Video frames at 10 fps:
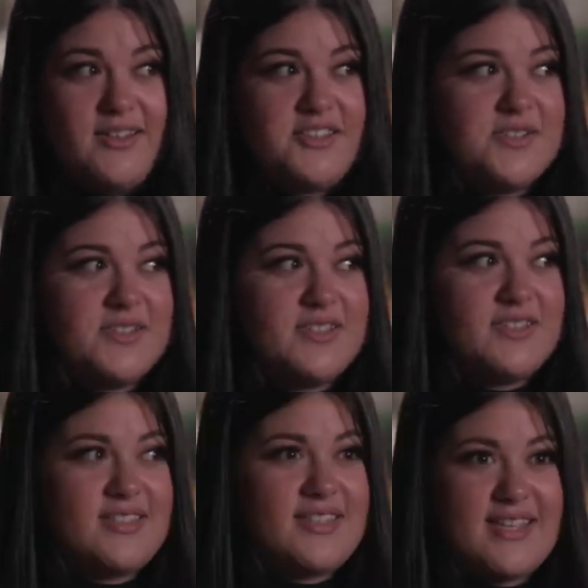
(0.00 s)
So
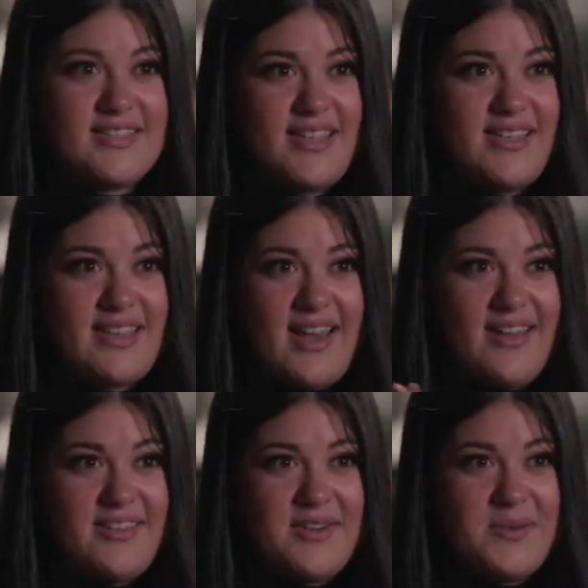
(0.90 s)
it's things like
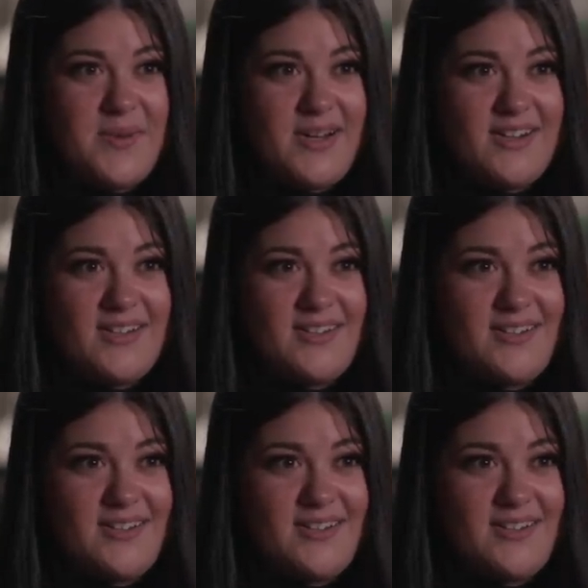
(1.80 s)
that that are weird.